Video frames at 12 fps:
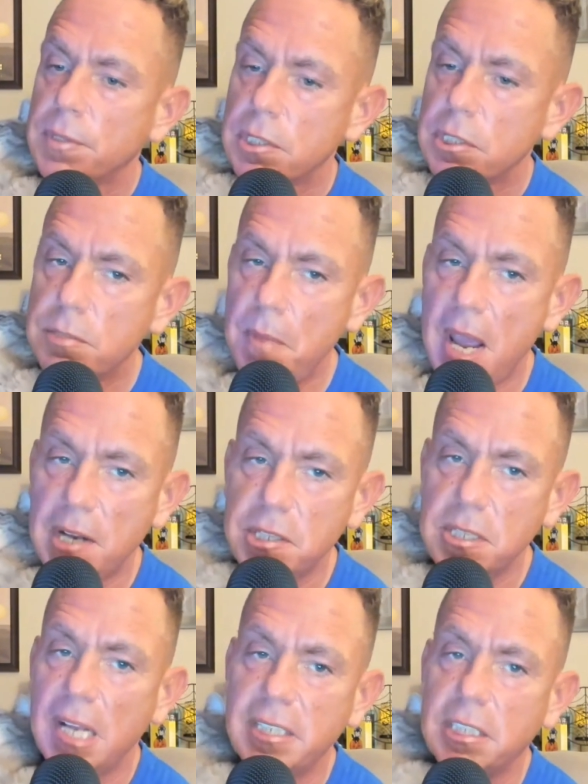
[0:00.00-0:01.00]
Smash
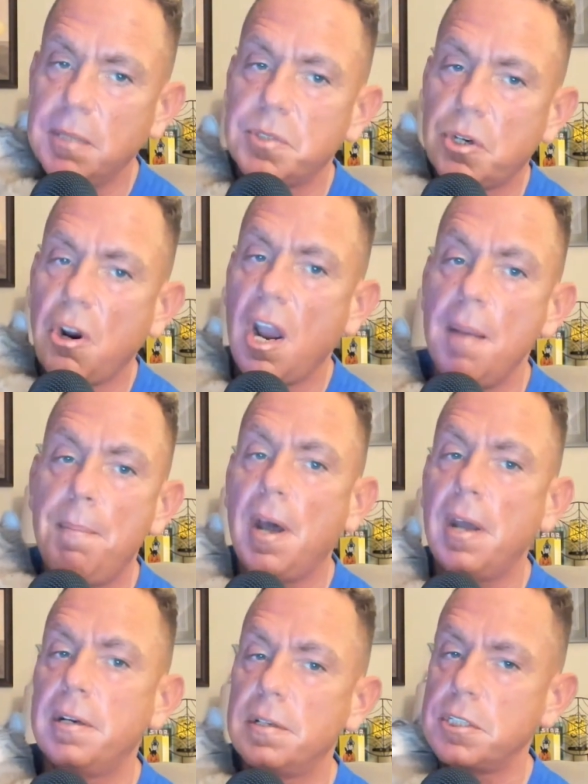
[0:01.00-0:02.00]
that subscribe
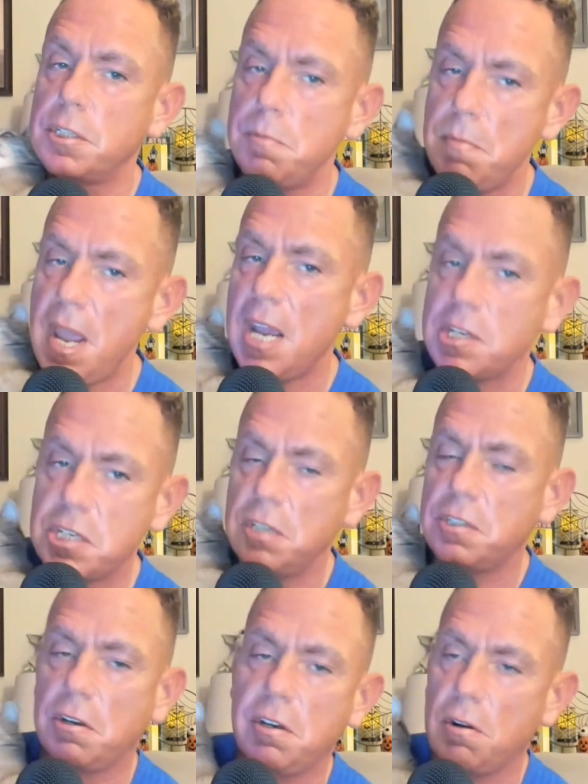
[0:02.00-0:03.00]
button. Smash
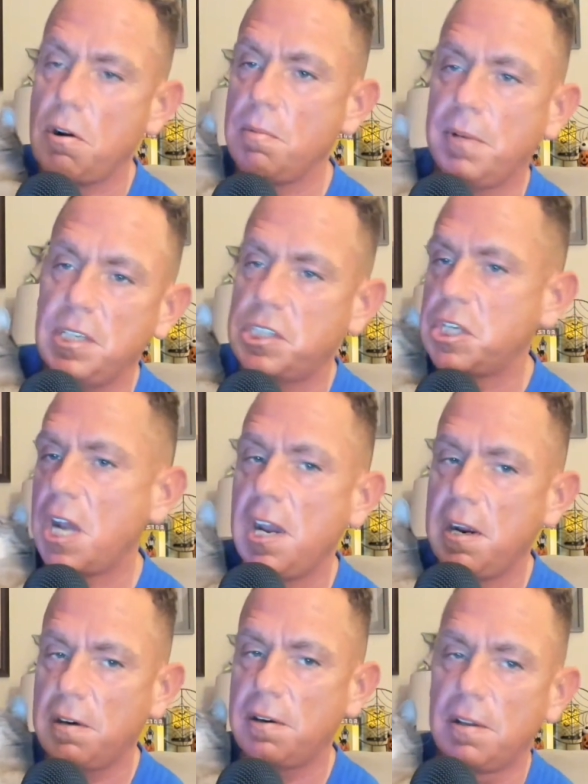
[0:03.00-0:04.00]
it till your arm gets
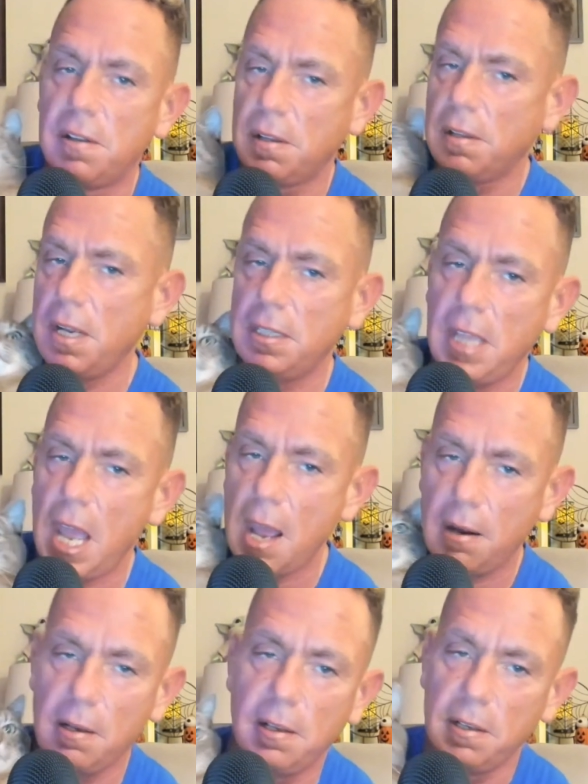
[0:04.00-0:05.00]
tired. Like that.